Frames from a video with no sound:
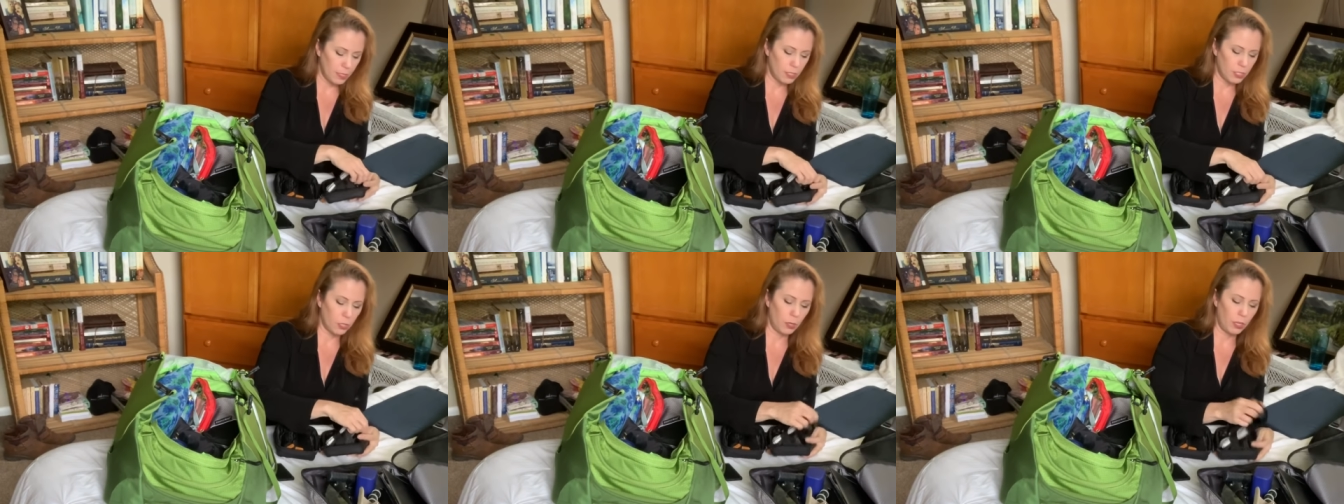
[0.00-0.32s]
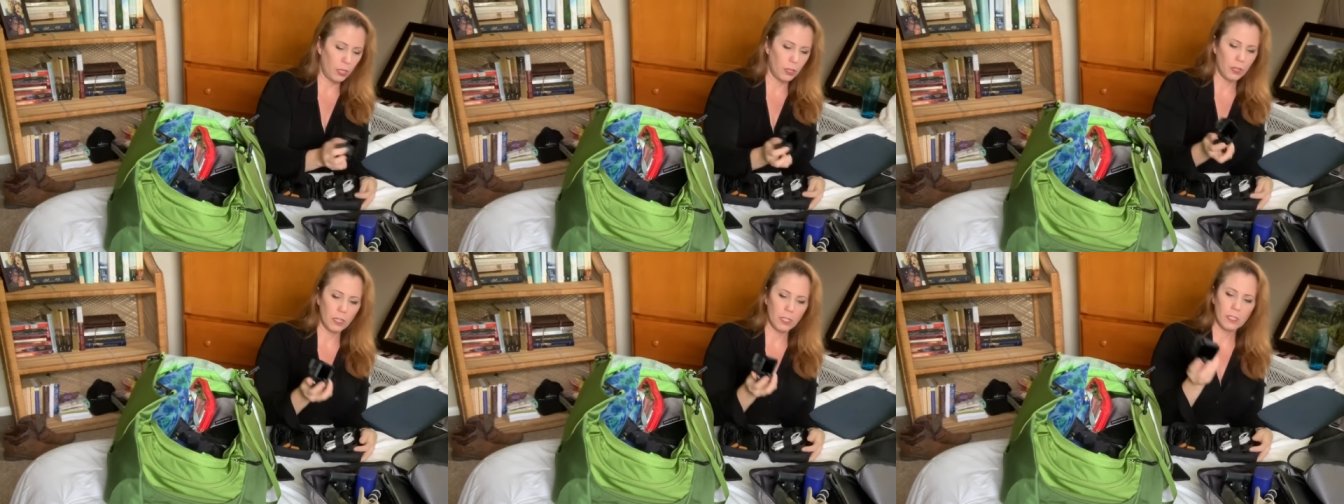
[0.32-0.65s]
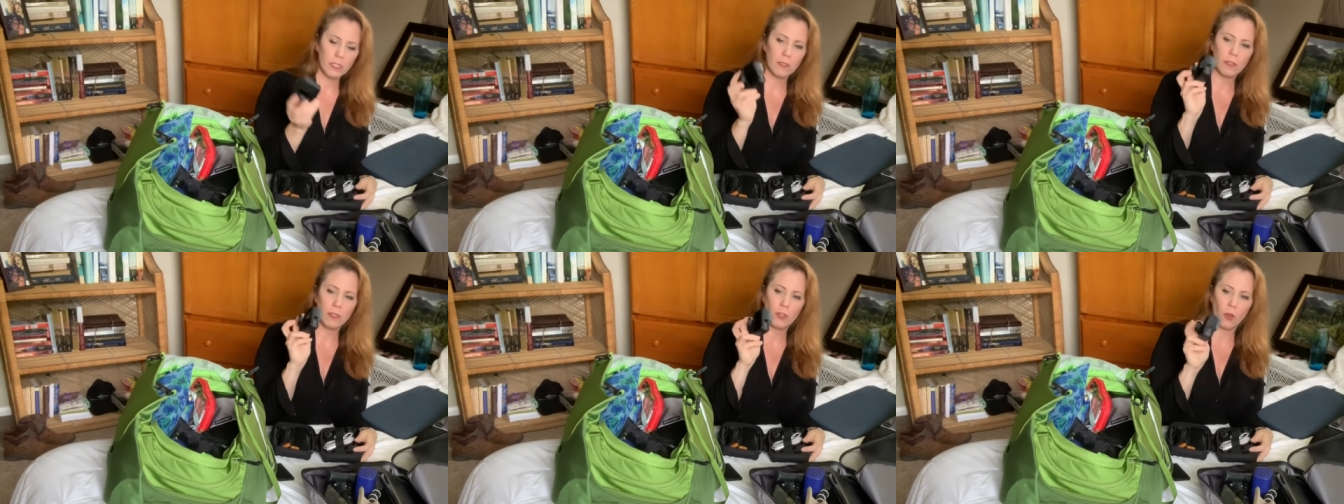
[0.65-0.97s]
So here
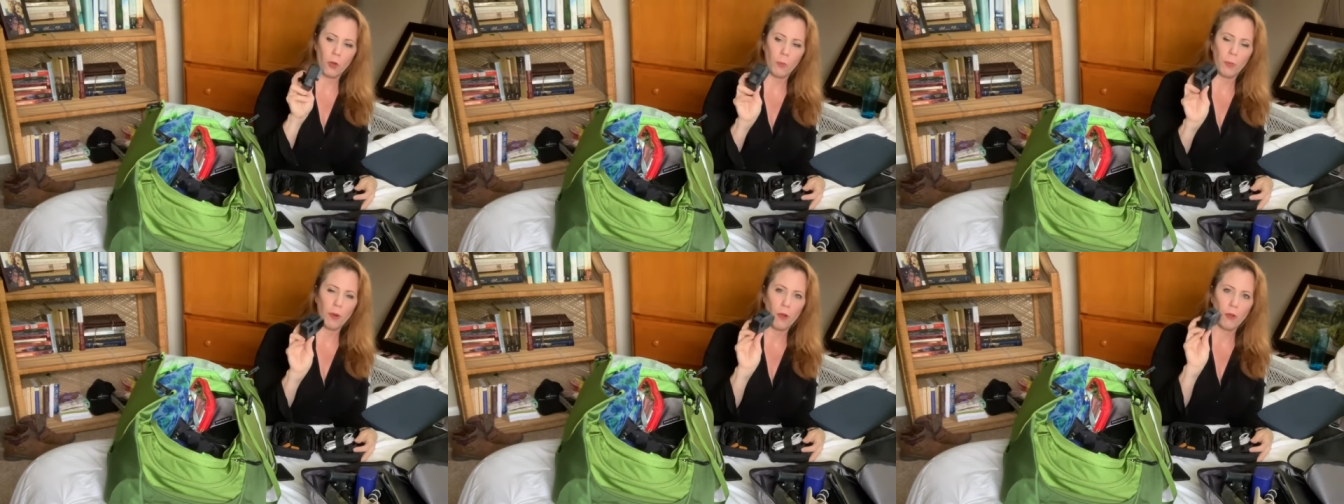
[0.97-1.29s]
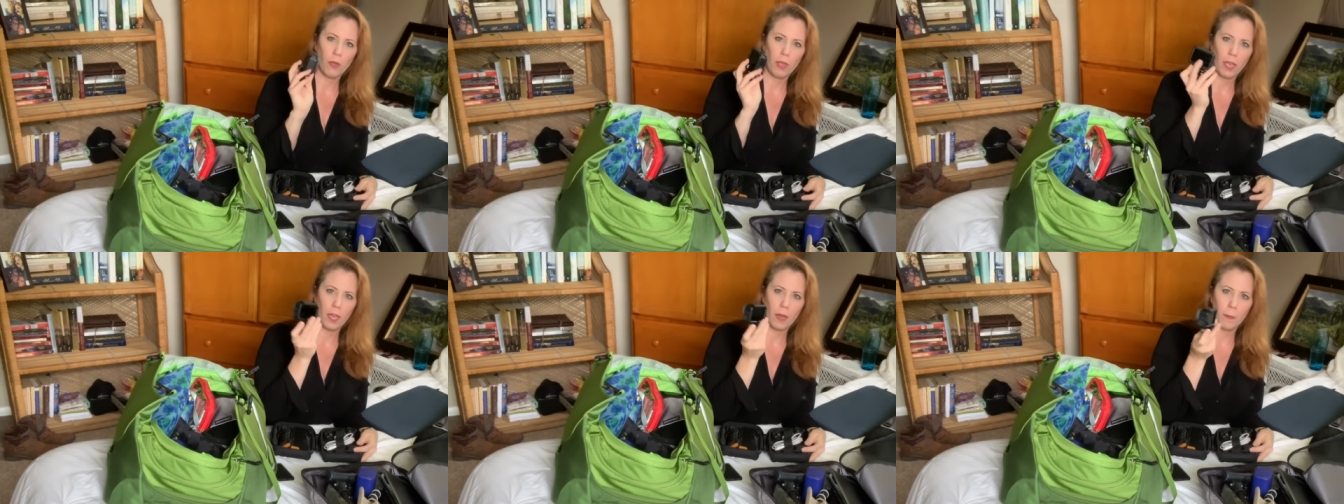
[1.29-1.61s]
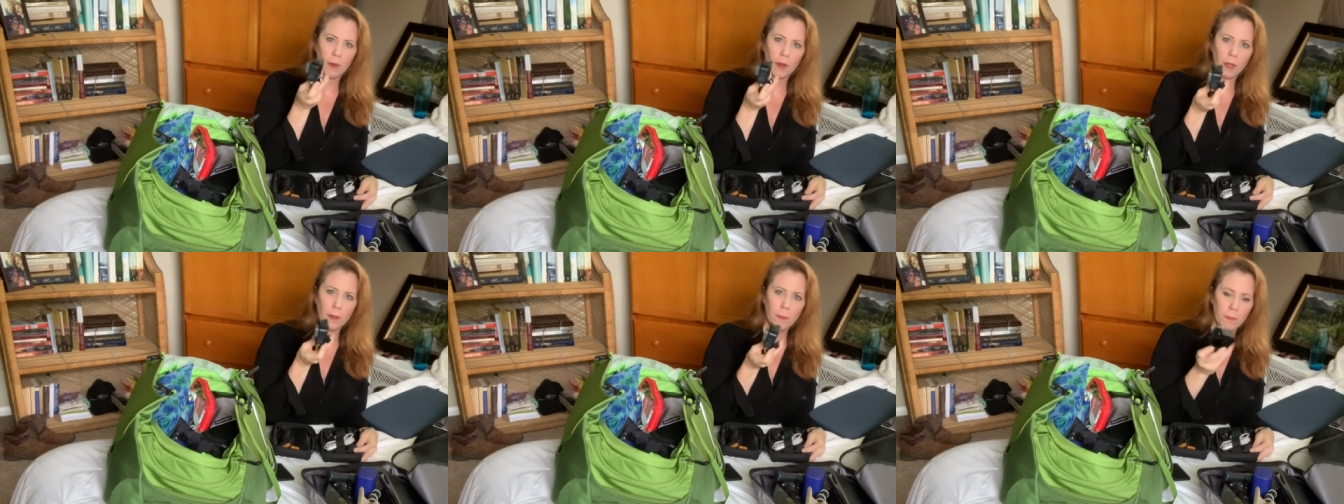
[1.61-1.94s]
is the GoPro
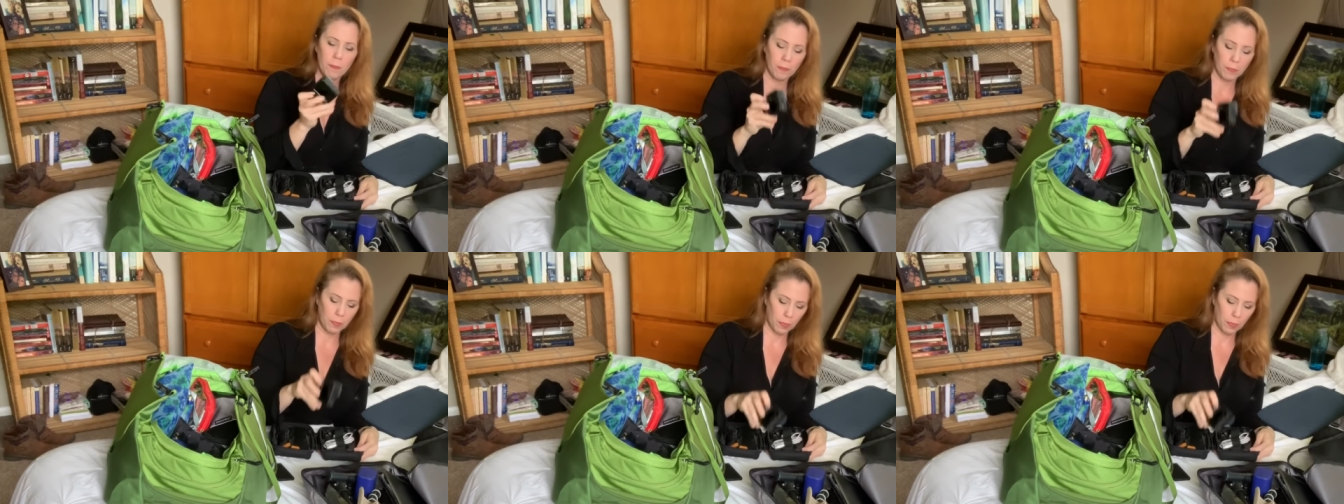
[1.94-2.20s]
camera.